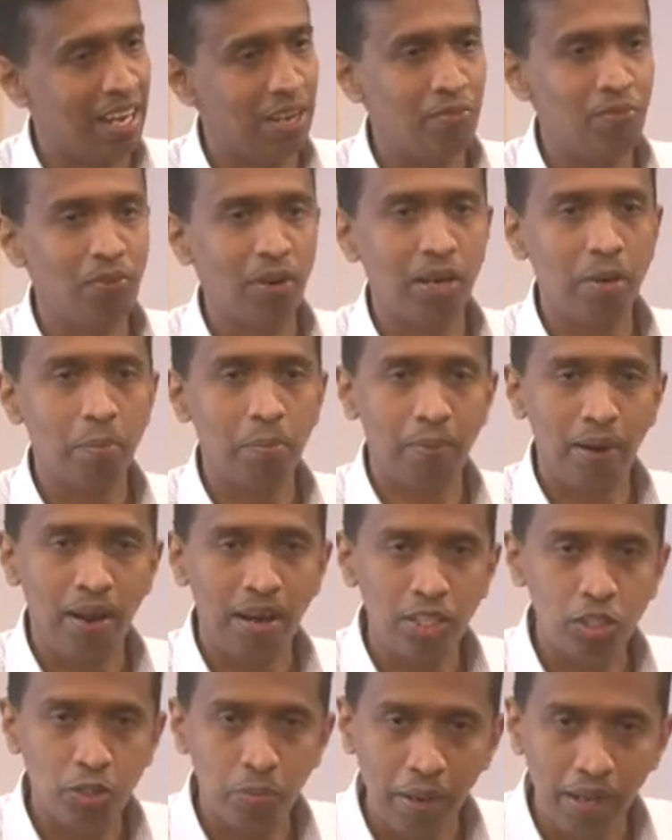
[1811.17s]
if you are a
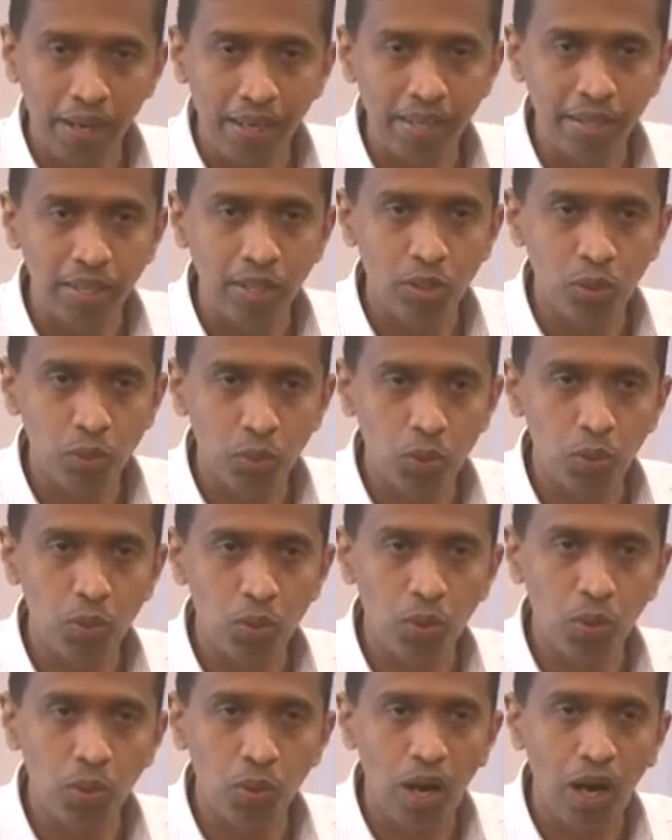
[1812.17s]
branch manager, you should
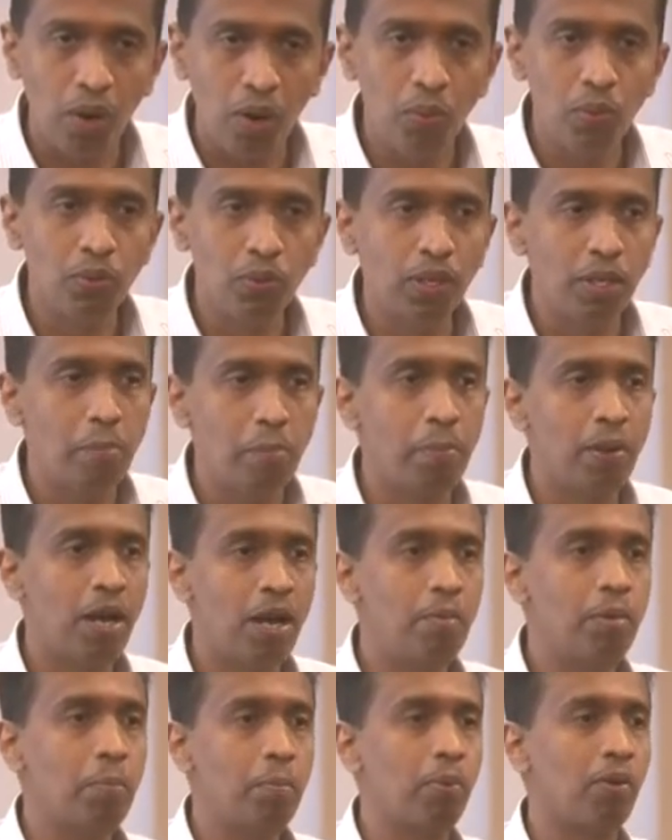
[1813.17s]
know how your
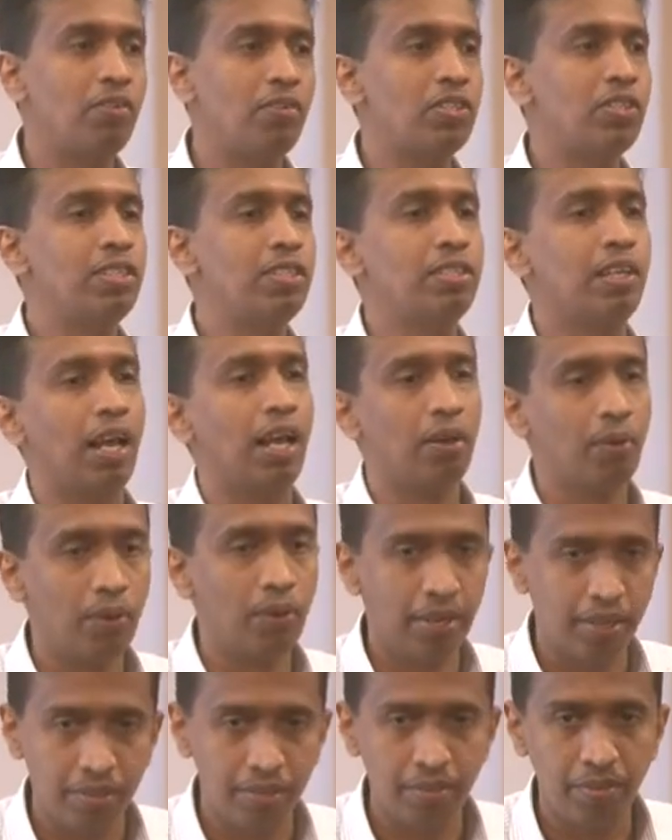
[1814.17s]
impairment provision is
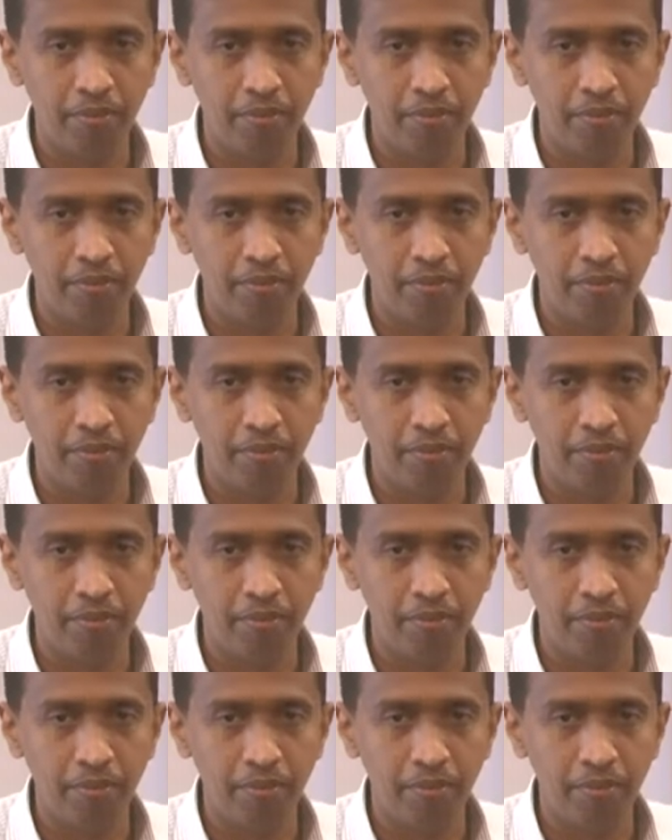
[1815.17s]
calculated.